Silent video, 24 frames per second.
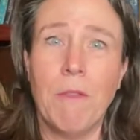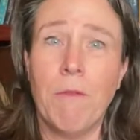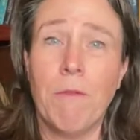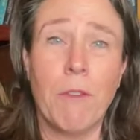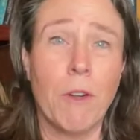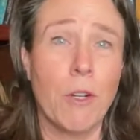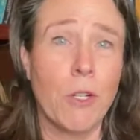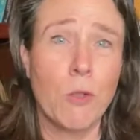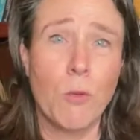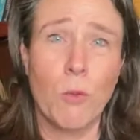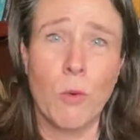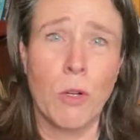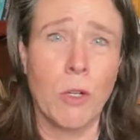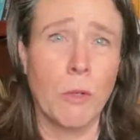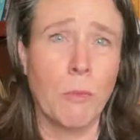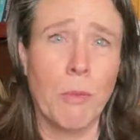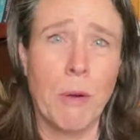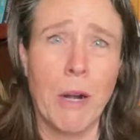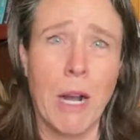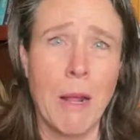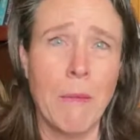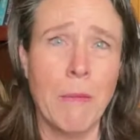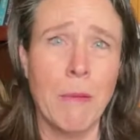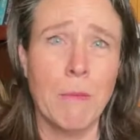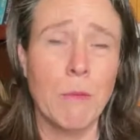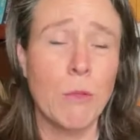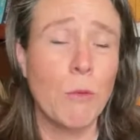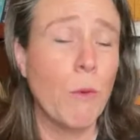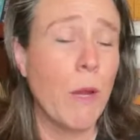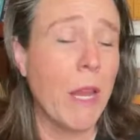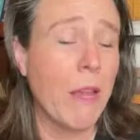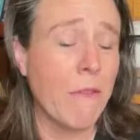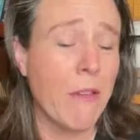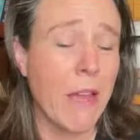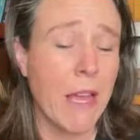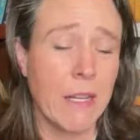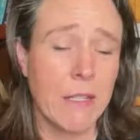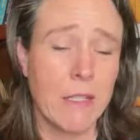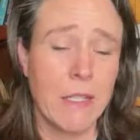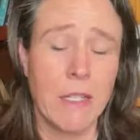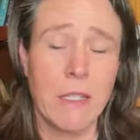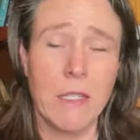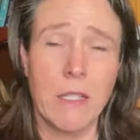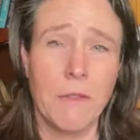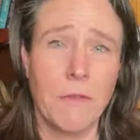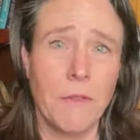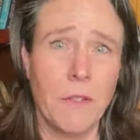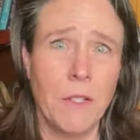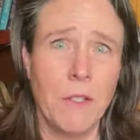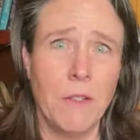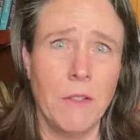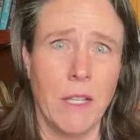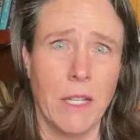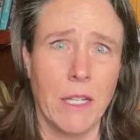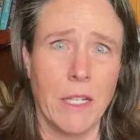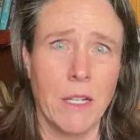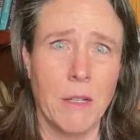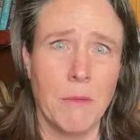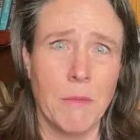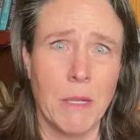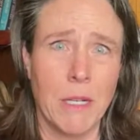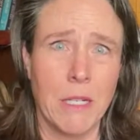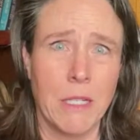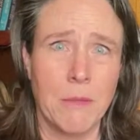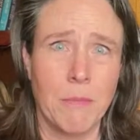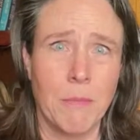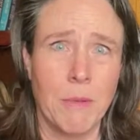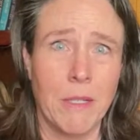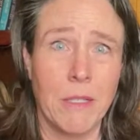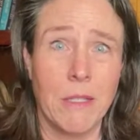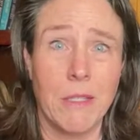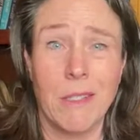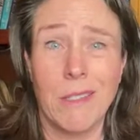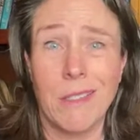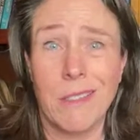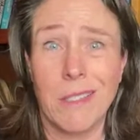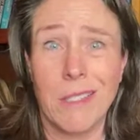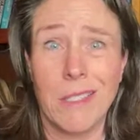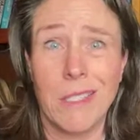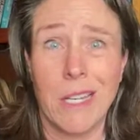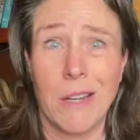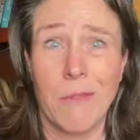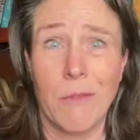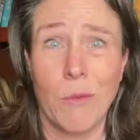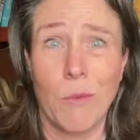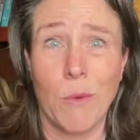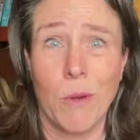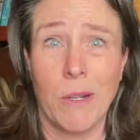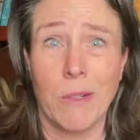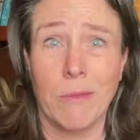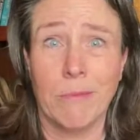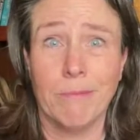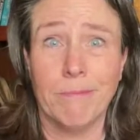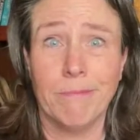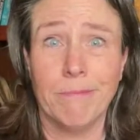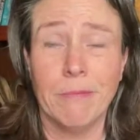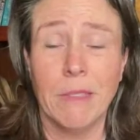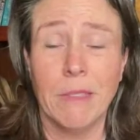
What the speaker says: first world problems, we have access to food like nobody's business. It's everywhere.